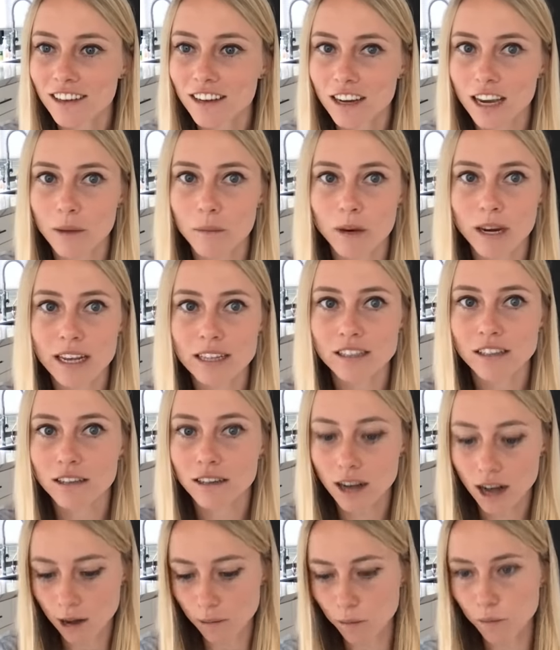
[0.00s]
Okay, I'm going to answer a
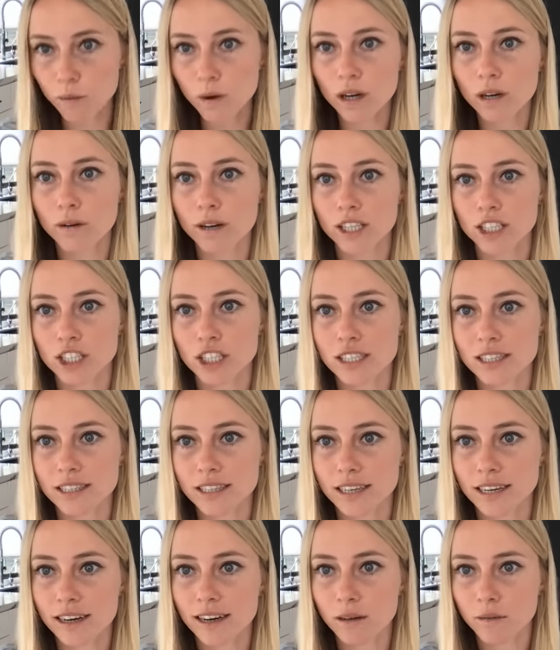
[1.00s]
couple more questions
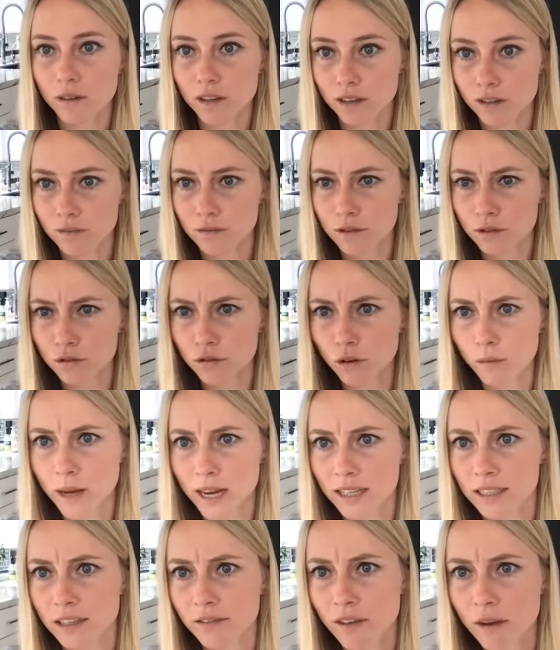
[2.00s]
here. I want to scroll
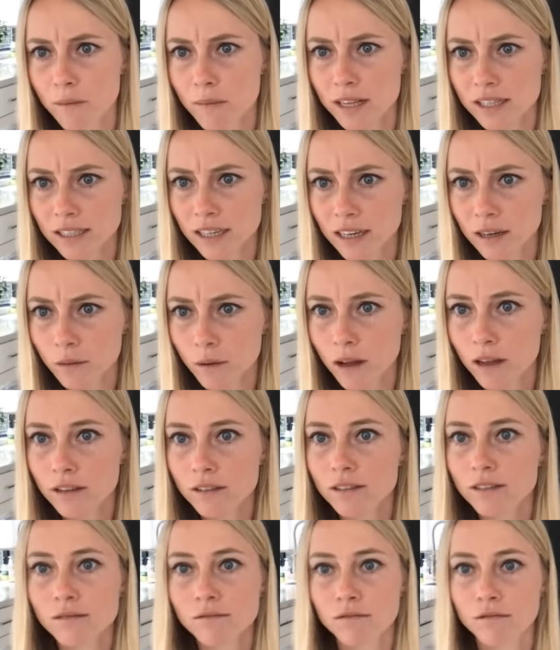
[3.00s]
back, see if I missed any while I
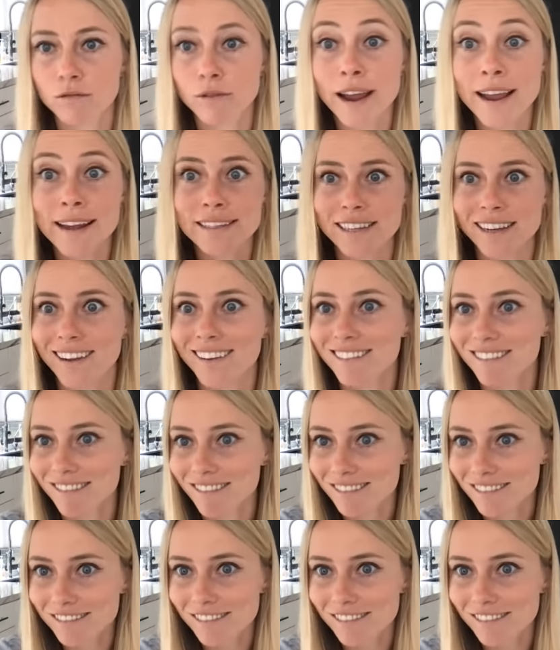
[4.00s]
was ranting.